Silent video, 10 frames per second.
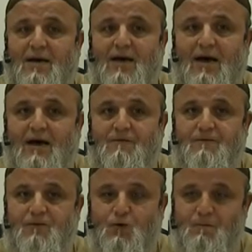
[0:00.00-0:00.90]
have
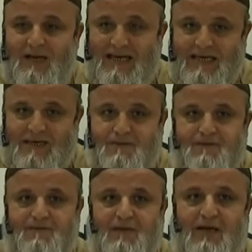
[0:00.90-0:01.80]
full
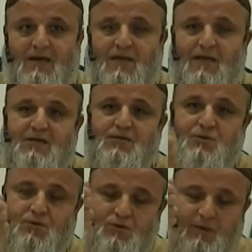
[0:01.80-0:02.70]
belief in Allah
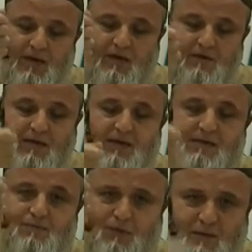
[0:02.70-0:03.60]
subhanahu wa
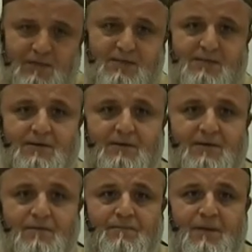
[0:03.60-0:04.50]
ta'ala's promise,
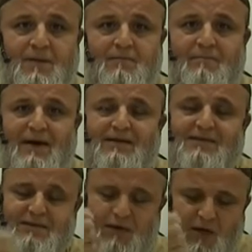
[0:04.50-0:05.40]

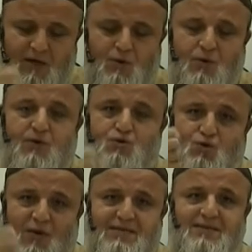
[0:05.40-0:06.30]
make tawakkul,
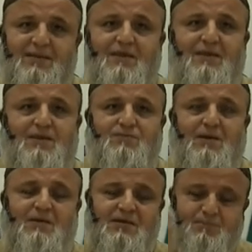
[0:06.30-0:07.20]
trust in Allah subhanahu
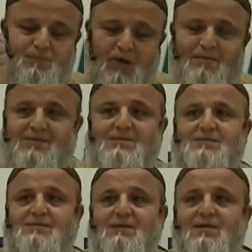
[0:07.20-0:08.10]
wa ta'ala's
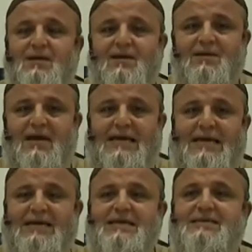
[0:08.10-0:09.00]
promise that
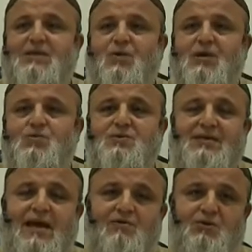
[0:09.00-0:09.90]
He is the one who's
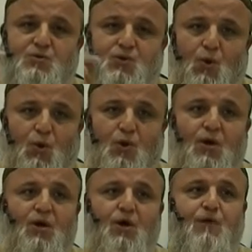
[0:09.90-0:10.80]

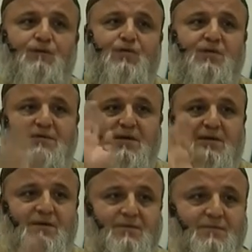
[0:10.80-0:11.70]
guarantor of your rizq.